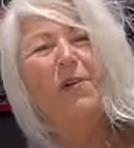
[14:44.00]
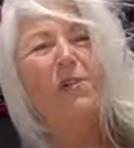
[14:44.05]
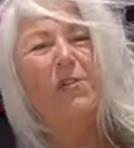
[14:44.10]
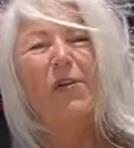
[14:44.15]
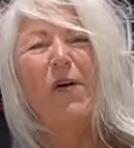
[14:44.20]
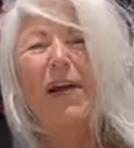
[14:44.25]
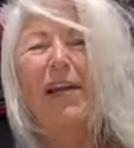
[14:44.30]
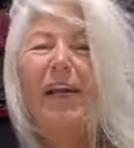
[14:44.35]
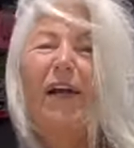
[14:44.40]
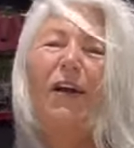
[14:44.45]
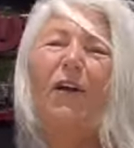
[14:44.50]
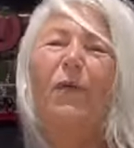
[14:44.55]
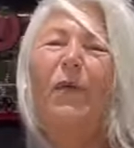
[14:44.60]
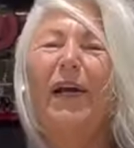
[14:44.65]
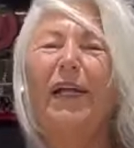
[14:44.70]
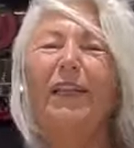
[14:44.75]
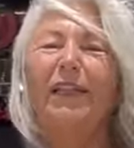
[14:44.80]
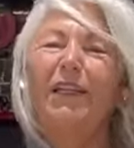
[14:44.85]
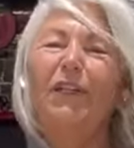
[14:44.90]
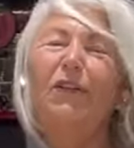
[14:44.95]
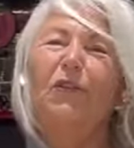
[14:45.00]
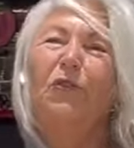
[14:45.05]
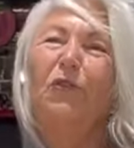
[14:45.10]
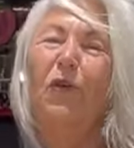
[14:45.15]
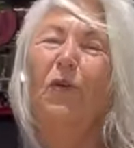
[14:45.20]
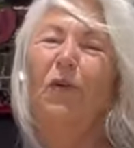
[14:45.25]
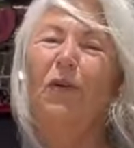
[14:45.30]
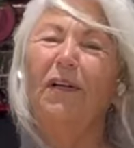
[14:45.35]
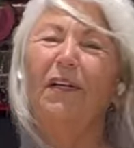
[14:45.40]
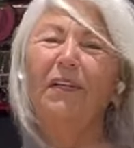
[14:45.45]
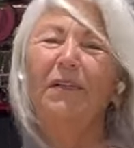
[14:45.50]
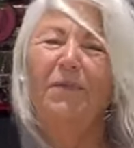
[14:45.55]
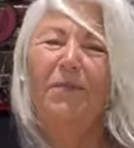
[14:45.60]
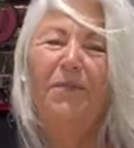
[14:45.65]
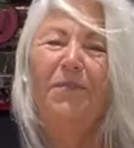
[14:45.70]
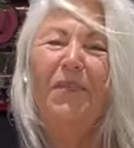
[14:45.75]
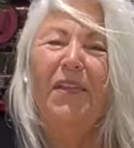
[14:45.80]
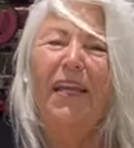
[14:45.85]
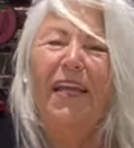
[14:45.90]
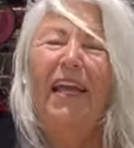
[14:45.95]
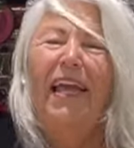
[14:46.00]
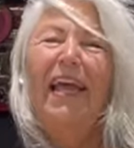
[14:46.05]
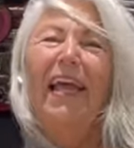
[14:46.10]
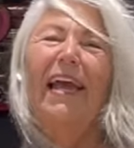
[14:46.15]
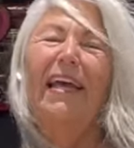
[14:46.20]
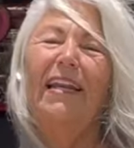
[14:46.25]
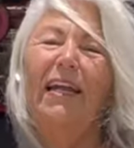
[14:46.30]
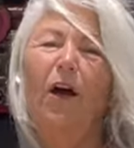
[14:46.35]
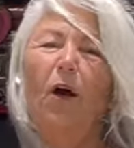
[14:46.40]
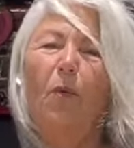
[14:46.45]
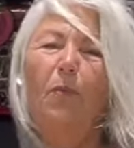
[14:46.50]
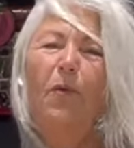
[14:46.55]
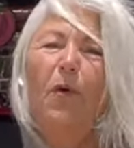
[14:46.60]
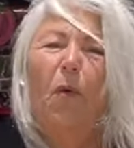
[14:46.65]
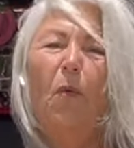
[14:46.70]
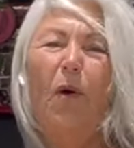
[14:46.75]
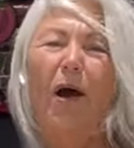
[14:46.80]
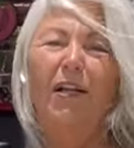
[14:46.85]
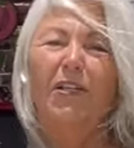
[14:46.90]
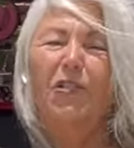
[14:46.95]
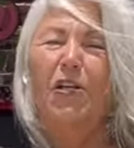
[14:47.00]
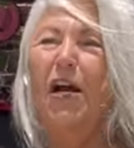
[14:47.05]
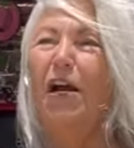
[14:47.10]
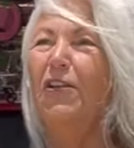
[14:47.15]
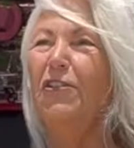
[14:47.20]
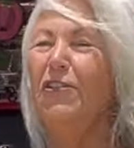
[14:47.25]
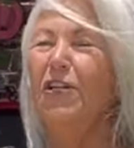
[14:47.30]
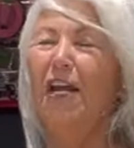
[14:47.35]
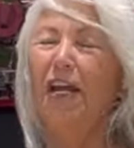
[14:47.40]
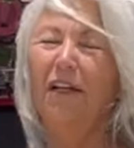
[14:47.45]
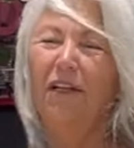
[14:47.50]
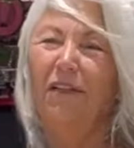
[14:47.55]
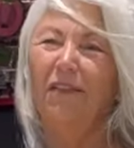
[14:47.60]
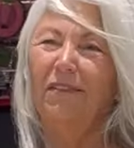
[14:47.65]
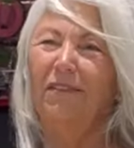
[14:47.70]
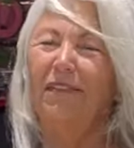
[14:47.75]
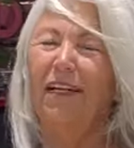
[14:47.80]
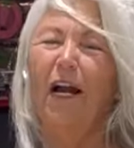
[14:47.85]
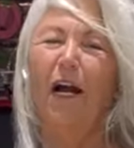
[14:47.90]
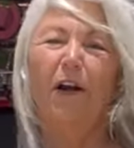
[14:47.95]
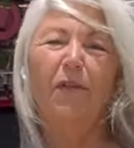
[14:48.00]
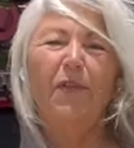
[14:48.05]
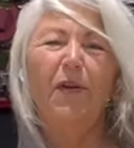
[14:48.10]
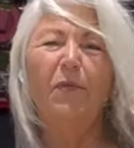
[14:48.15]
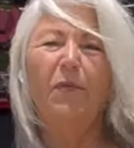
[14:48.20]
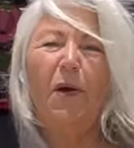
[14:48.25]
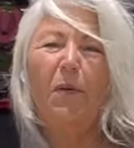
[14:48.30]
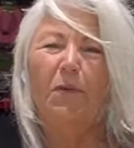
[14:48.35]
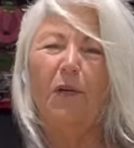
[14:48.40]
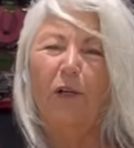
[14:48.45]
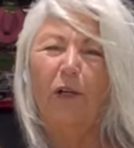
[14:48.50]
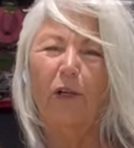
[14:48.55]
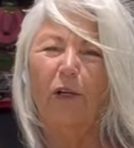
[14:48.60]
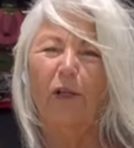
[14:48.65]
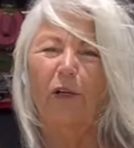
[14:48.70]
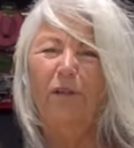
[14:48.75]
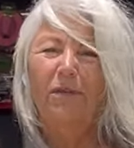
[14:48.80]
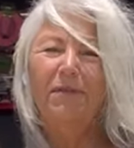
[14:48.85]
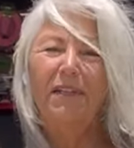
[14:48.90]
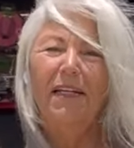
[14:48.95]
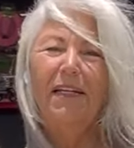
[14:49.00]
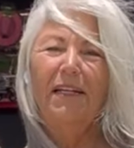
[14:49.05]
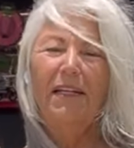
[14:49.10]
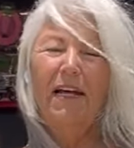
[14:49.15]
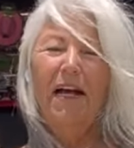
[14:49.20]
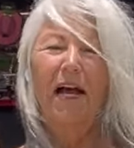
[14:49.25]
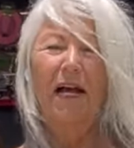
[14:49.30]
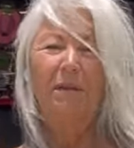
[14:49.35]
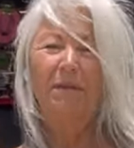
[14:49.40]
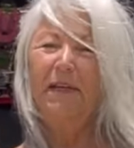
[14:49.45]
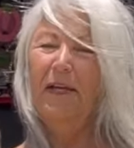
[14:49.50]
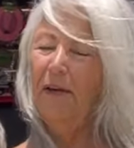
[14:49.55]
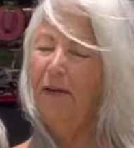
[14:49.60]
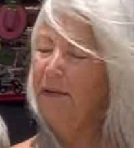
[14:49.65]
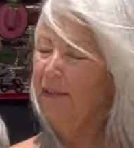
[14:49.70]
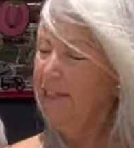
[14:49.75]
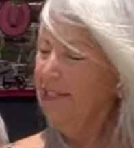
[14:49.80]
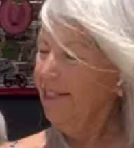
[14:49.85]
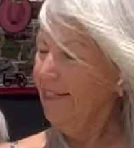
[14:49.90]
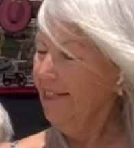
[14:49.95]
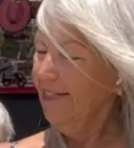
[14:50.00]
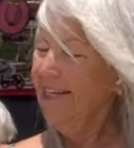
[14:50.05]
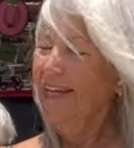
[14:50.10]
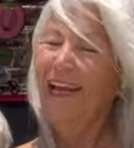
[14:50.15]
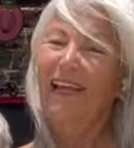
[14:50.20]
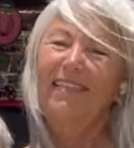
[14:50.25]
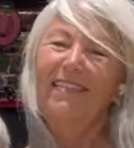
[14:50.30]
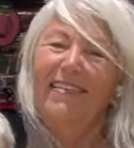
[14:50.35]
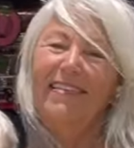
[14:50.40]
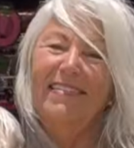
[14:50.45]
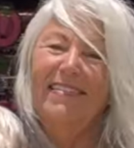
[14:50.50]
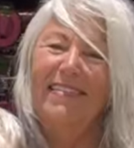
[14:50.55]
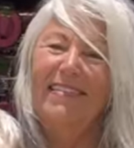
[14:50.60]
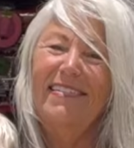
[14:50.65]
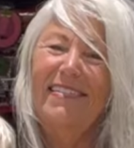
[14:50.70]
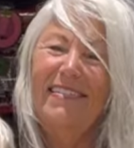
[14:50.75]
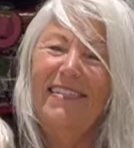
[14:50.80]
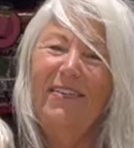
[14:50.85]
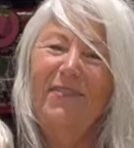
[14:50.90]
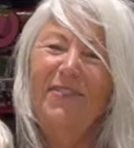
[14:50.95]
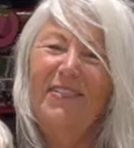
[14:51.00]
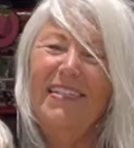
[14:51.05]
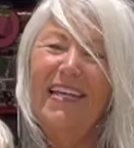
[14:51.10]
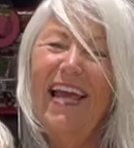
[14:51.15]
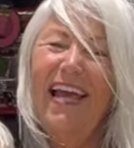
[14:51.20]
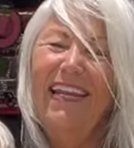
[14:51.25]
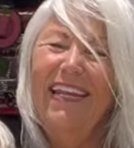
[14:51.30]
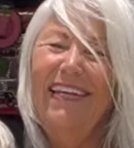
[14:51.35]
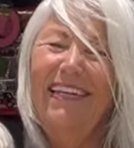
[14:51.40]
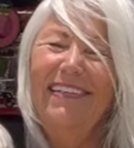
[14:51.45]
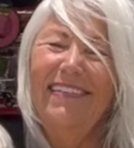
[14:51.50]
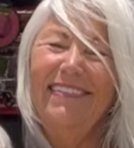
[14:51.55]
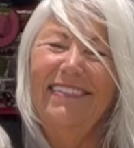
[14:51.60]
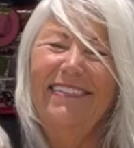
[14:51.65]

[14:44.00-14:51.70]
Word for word: enjoyed our quick little tour, and I hope you'll watch our channel, RV Rebel Girl. I'm Carolyn, and this is Diva Danni.